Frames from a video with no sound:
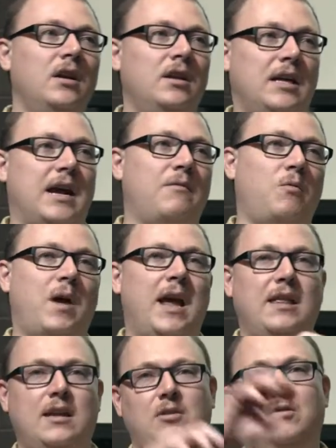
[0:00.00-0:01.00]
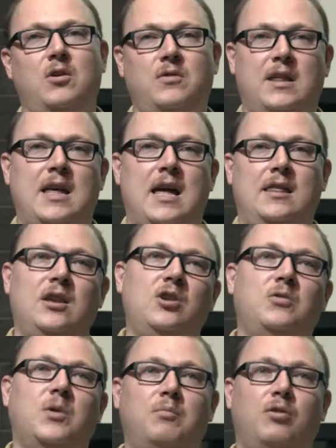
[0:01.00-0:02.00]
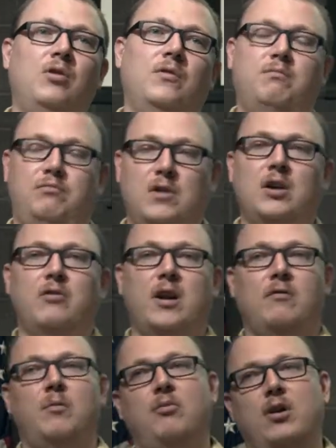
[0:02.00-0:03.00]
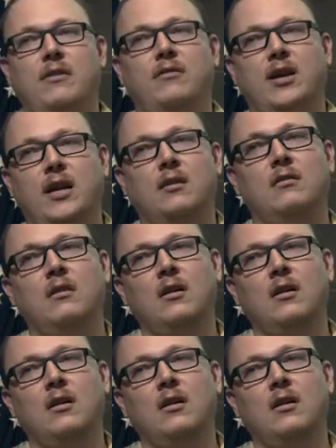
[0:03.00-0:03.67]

They have a way that you go to that and then you can pull a, credit report every year.